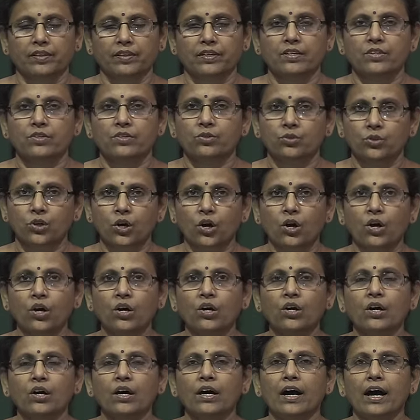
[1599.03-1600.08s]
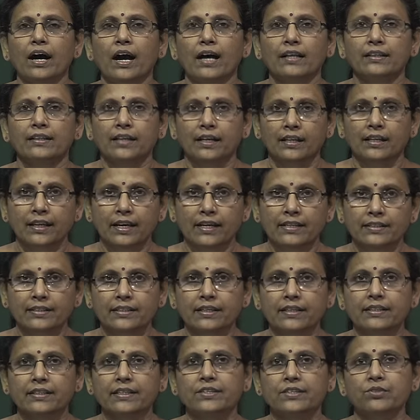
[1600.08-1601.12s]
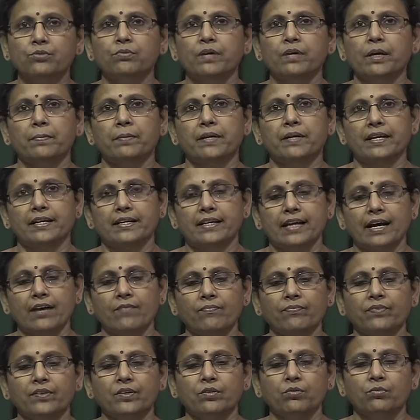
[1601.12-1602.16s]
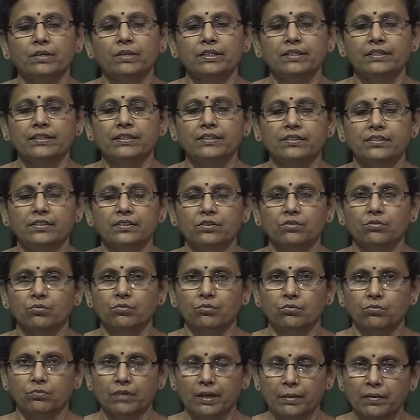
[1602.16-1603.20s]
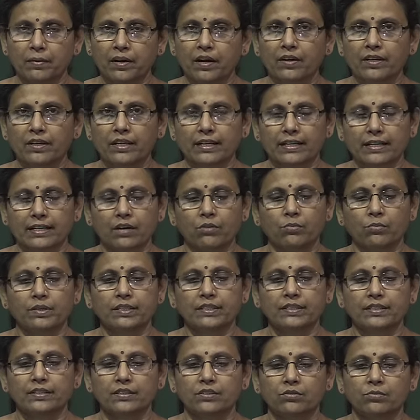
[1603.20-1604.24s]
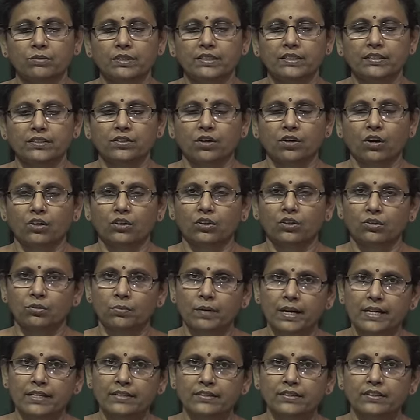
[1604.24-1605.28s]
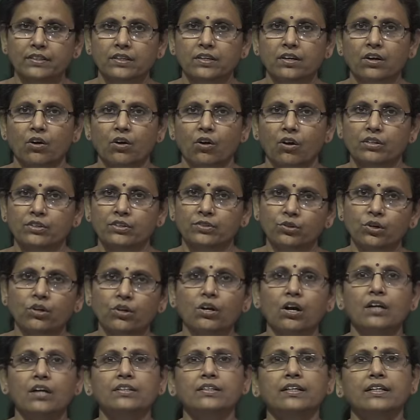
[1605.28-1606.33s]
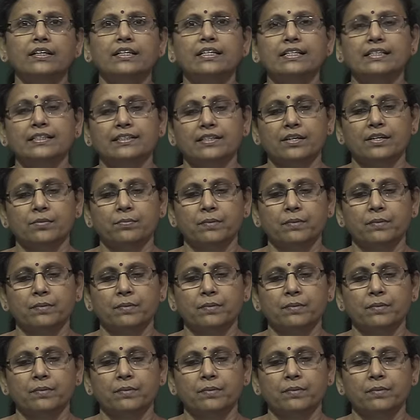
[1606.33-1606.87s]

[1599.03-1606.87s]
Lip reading: So, analyzing this web data, which is web log data, which is otherwise also called the clickstream